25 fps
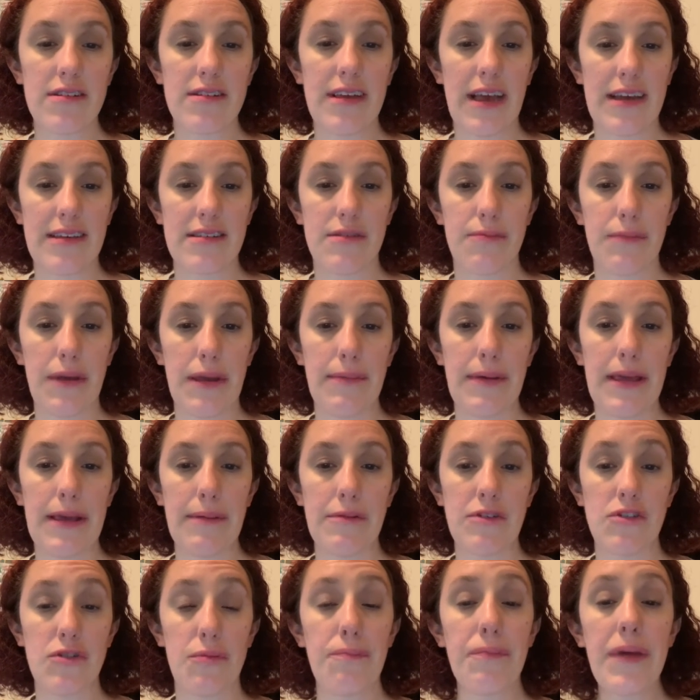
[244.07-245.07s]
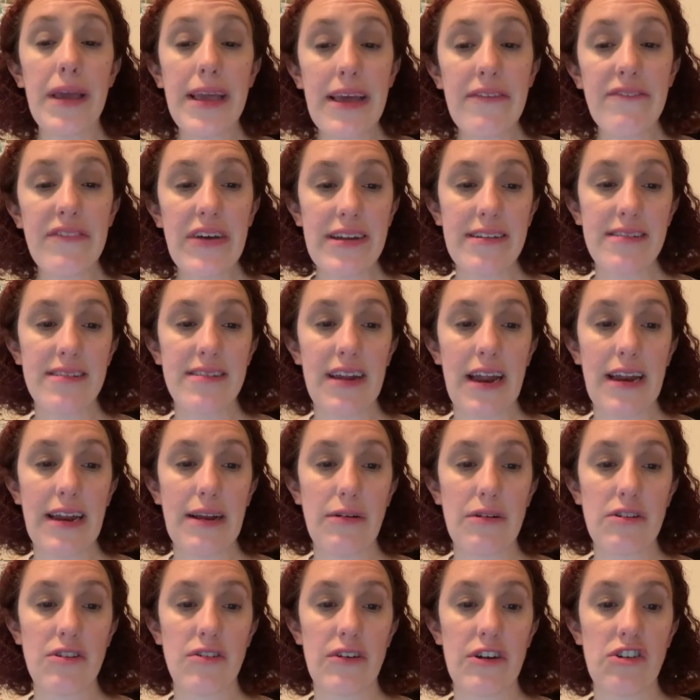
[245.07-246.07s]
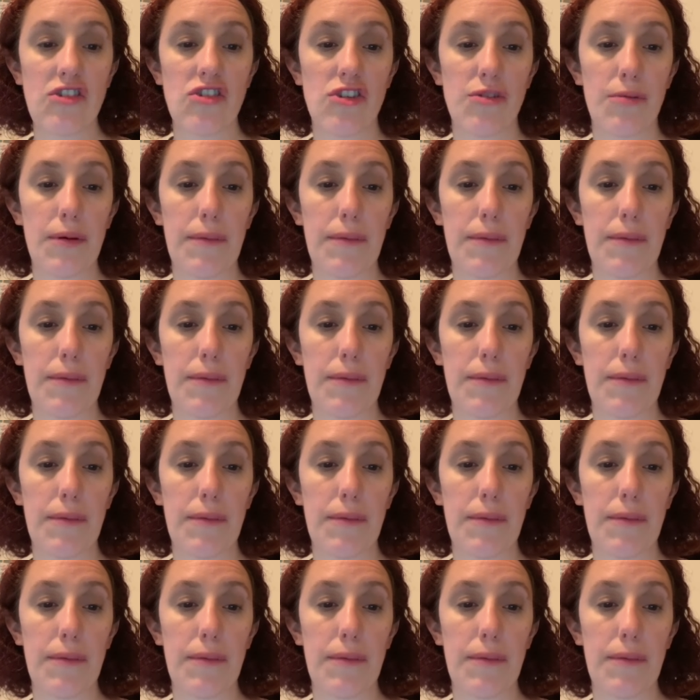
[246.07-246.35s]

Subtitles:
guests may be able to make advanced dining reservations